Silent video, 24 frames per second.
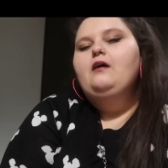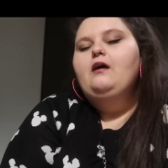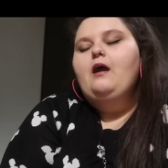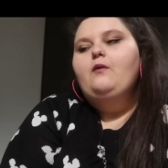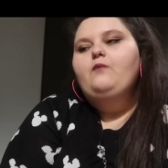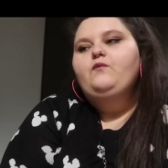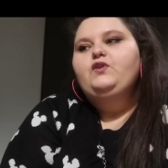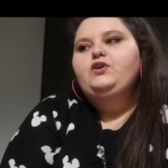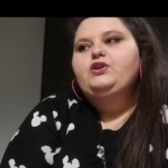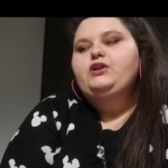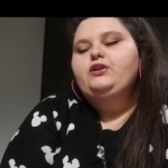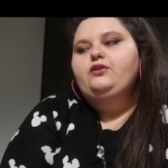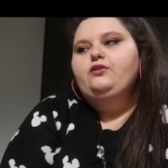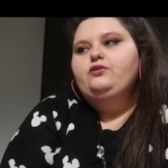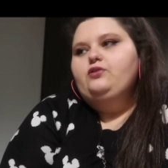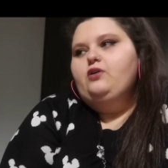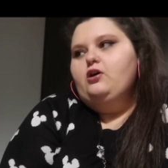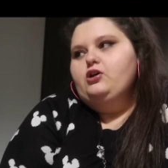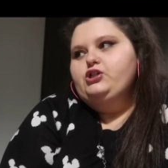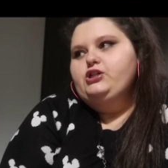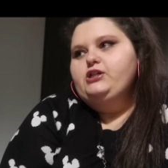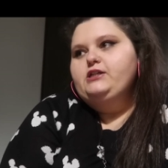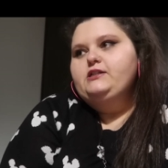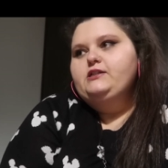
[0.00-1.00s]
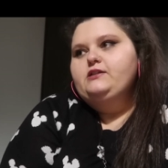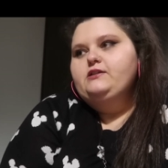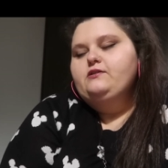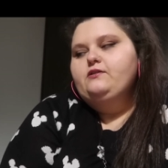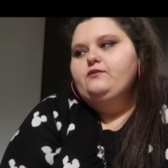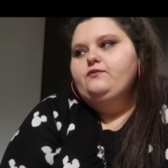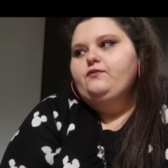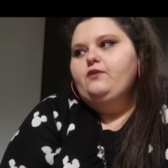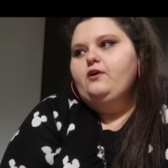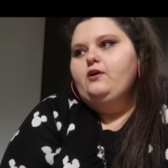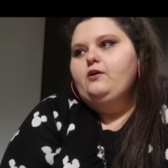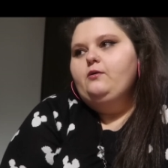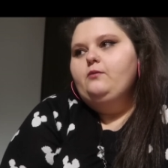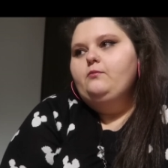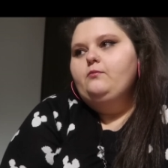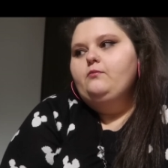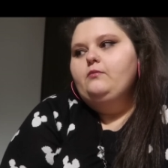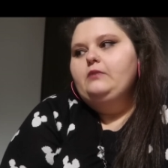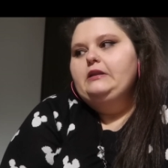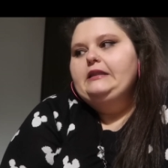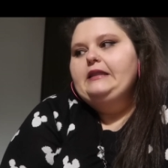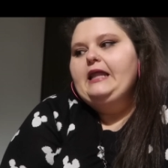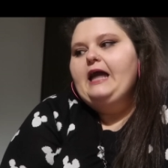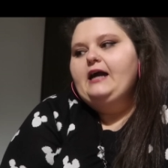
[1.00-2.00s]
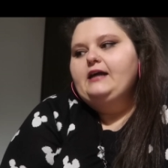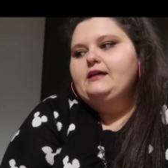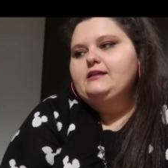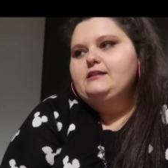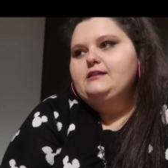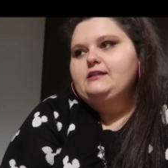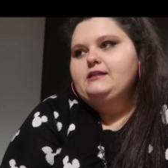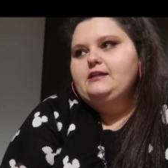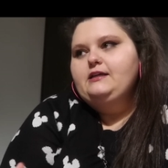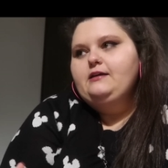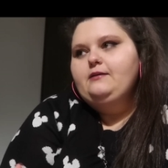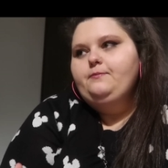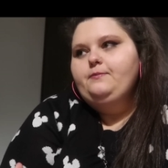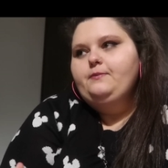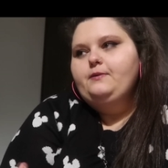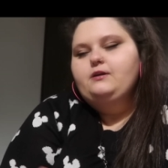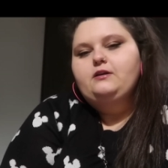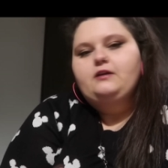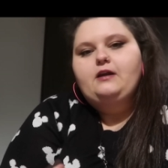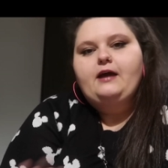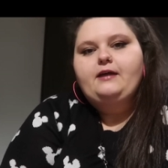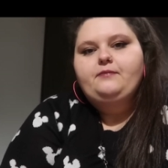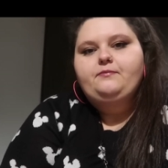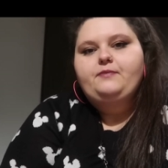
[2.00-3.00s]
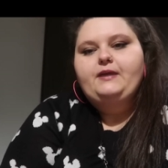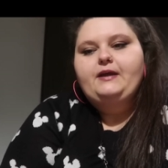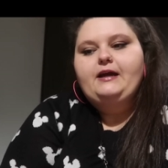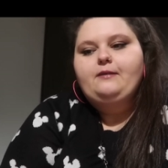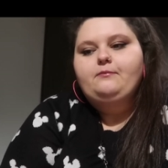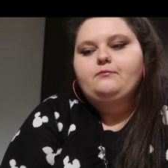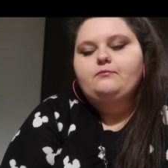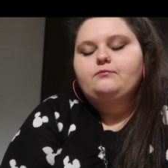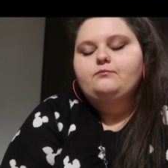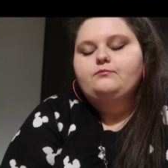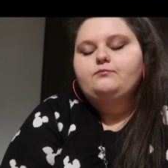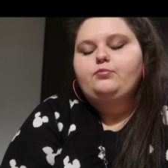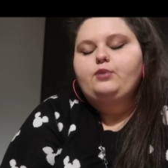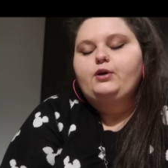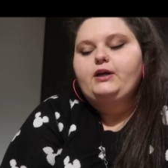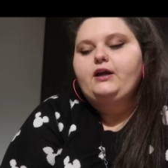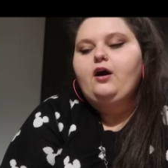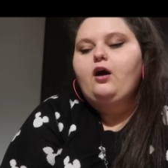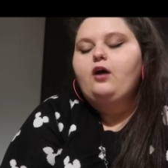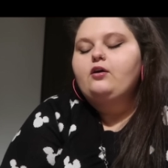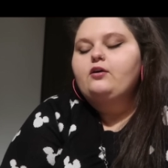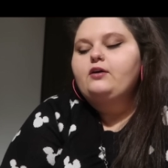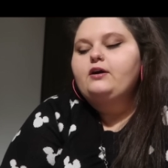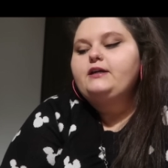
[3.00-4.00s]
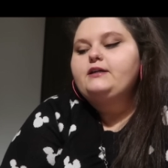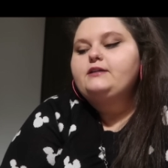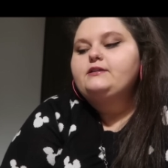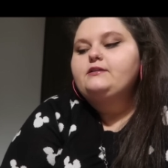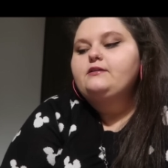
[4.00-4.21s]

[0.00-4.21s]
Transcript: I'm feeling a little nauseous from lack of sleep, and I think I'm pretty hungry.